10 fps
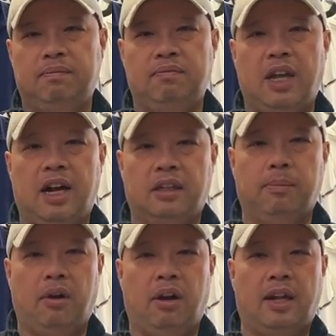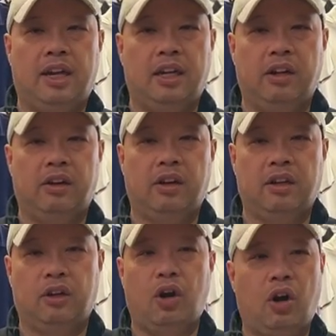knock the ball out of there a
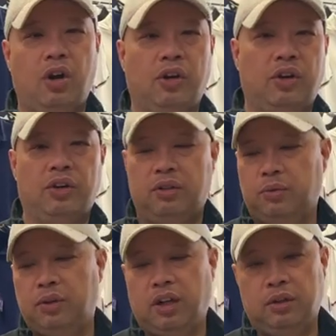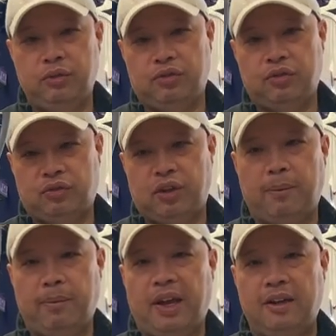little harder with a looser
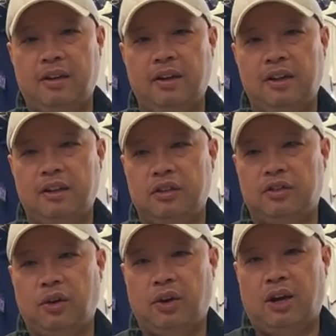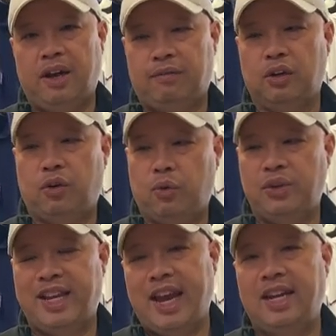string bed. So I'll have to
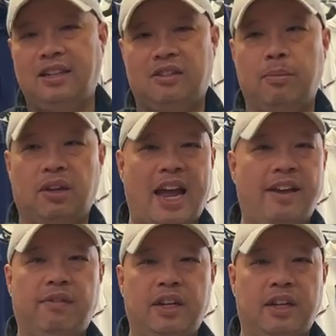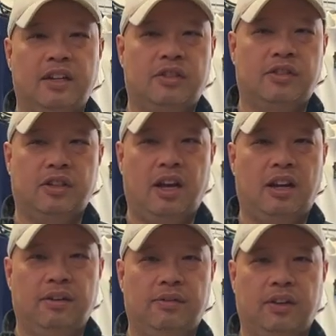create some liveliness
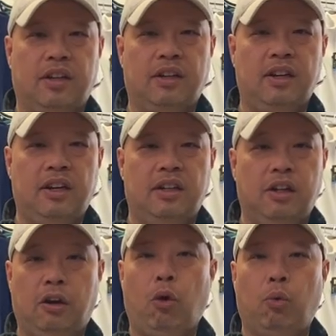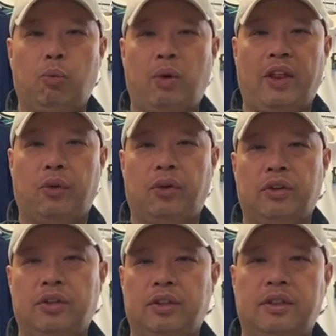out of the cold weather.
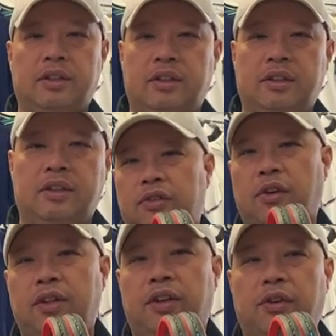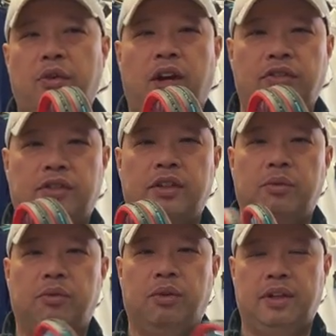So another question,
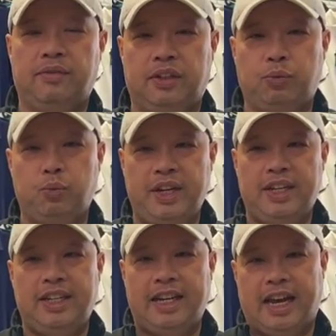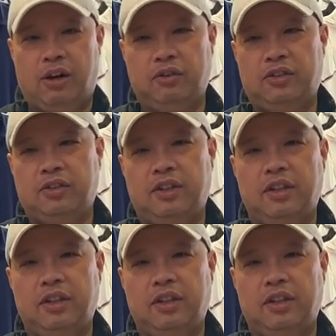what if it's windy out?